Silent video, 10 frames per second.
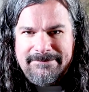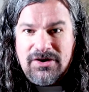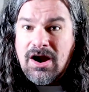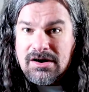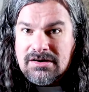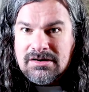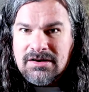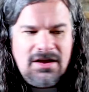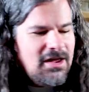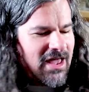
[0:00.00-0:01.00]
garden,
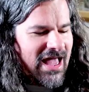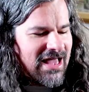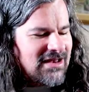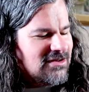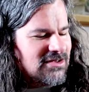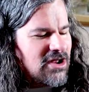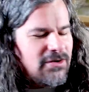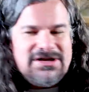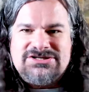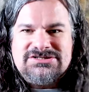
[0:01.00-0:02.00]
and he
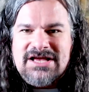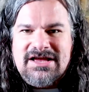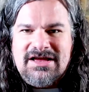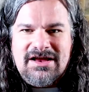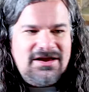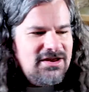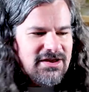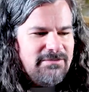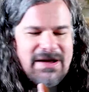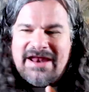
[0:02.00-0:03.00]

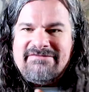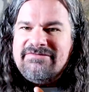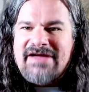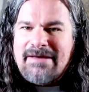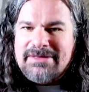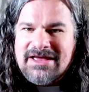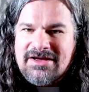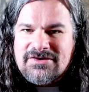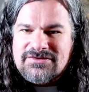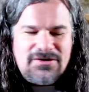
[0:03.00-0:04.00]
might have a family he
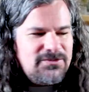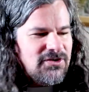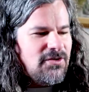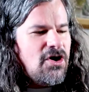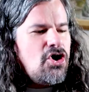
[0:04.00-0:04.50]
goes home to.